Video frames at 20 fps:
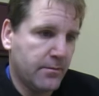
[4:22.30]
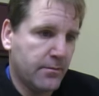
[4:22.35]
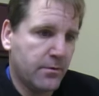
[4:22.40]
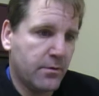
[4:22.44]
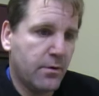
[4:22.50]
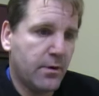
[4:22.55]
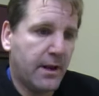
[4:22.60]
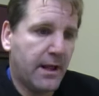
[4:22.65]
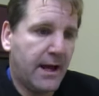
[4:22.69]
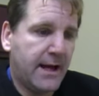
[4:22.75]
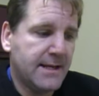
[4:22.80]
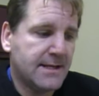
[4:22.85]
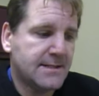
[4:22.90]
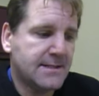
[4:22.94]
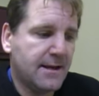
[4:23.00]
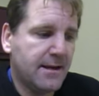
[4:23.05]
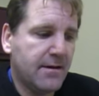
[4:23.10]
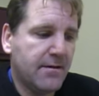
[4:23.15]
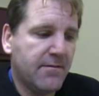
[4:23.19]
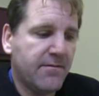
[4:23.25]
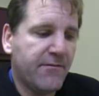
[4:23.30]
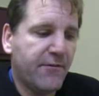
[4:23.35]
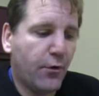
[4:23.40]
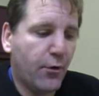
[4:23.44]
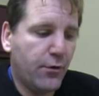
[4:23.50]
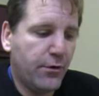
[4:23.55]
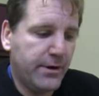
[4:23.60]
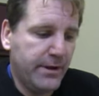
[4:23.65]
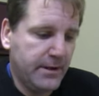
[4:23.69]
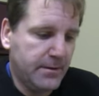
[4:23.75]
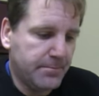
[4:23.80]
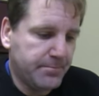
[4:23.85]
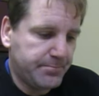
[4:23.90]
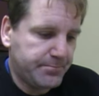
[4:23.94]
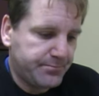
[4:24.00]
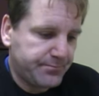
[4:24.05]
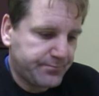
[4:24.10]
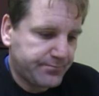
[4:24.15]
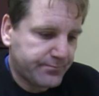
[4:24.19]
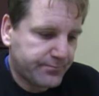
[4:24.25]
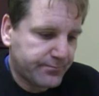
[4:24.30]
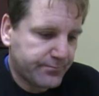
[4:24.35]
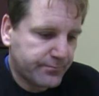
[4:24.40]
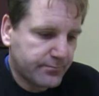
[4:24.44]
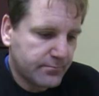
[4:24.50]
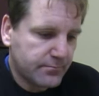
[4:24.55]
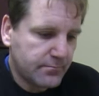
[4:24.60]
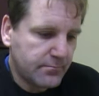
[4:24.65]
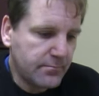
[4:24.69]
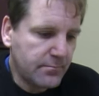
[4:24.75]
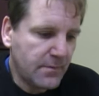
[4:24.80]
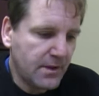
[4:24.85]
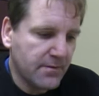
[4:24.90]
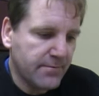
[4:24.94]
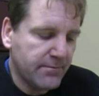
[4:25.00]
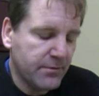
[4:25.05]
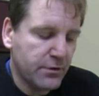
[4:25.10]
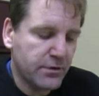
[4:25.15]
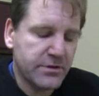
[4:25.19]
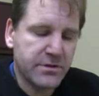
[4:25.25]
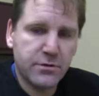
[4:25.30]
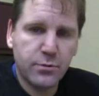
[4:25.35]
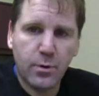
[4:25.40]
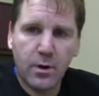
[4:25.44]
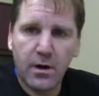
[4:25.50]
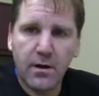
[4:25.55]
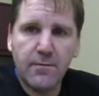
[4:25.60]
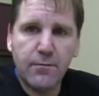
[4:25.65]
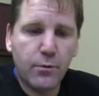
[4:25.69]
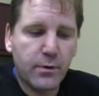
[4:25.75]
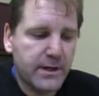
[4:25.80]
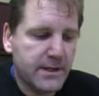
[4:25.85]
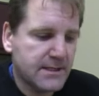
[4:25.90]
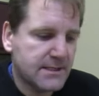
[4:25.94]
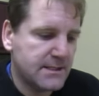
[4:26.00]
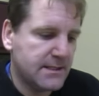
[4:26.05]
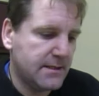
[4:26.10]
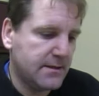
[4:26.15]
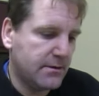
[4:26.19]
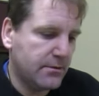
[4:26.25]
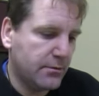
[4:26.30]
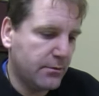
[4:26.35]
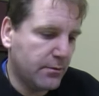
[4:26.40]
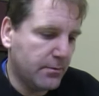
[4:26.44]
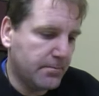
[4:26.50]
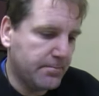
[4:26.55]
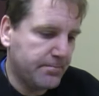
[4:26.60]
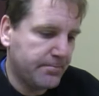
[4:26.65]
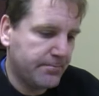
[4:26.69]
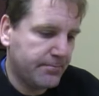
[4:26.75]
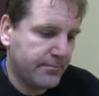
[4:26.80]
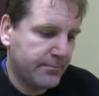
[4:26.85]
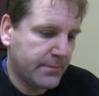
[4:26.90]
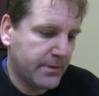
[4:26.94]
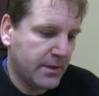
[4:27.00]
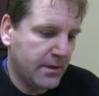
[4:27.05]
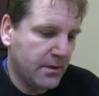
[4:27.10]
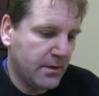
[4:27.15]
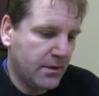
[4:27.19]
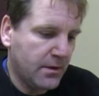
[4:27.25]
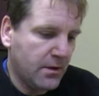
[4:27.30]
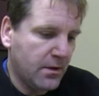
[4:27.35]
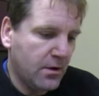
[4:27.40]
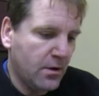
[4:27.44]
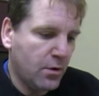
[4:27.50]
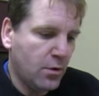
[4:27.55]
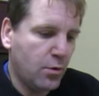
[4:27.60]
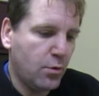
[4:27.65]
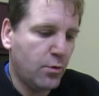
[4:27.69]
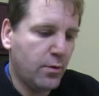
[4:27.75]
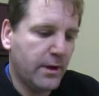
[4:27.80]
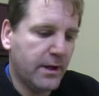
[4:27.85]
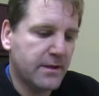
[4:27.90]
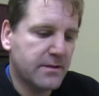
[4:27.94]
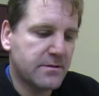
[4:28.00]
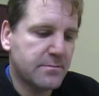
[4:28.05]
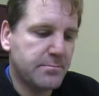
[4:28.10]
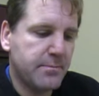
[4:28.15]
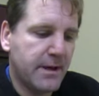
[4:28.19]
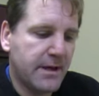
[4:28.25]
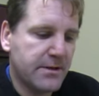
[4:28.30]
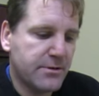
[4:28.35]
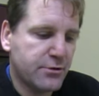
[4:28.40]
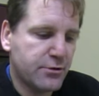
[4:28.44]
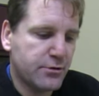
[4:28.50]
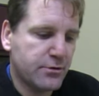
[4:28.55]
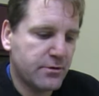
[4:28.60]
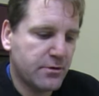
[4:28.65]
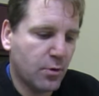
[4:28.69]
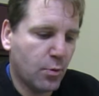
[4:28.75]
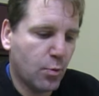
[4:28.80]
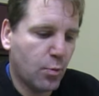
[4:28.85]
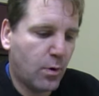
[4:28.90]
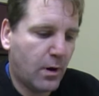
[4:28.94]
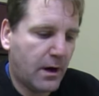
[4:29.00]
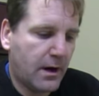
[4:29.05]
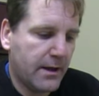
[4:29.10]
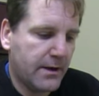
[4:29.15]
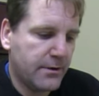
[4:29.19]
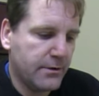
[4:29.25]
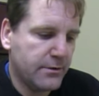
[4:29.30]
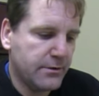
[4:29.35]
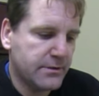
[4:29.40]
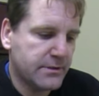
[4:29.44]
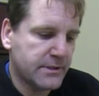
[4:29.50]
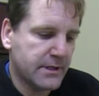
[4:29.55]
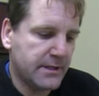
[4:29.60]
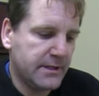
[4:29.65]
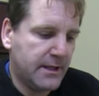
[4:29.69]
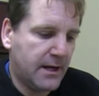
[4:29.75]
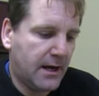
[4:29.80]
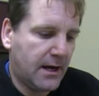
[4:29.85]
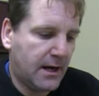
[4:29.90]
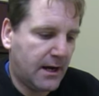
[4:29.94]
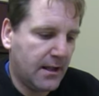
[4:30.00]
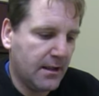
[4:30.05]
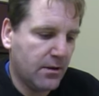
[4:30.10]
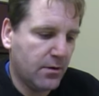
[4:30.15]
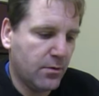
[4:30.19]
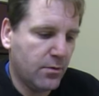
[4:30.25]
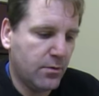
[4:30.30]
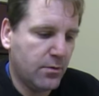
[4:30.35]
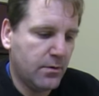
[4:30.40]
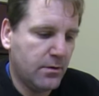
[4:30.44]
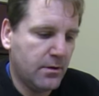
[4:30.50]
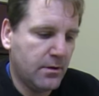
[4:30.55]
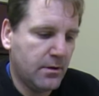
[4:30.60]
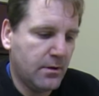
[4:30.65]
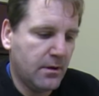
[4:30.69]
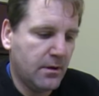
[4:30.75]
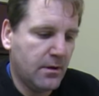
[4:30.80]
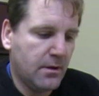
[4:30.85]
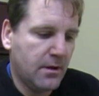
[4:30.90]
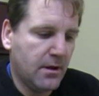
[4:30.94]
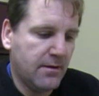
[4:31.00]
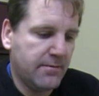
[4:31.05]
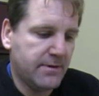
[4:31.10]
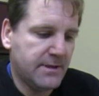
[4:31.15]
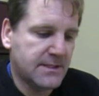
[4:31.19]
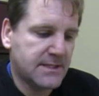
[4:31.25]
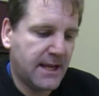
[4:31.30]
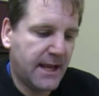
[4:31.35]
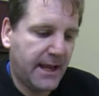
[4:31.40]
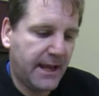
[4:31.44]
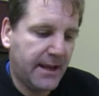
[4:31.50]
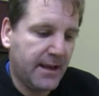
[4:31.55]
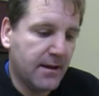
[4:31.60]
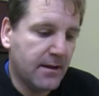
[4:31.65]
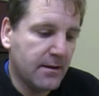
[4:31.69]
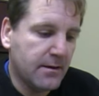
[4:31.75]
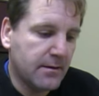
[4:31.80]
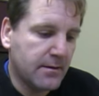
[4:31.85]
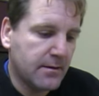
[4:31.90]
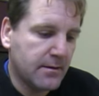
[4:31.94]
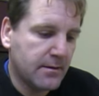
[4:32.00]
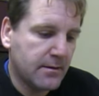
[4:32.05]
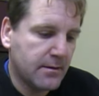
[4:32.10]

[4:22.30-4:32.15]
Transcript: Going to Isaiah 40, verse 12. What does he do? Who has measured the waters in the hollow of his hand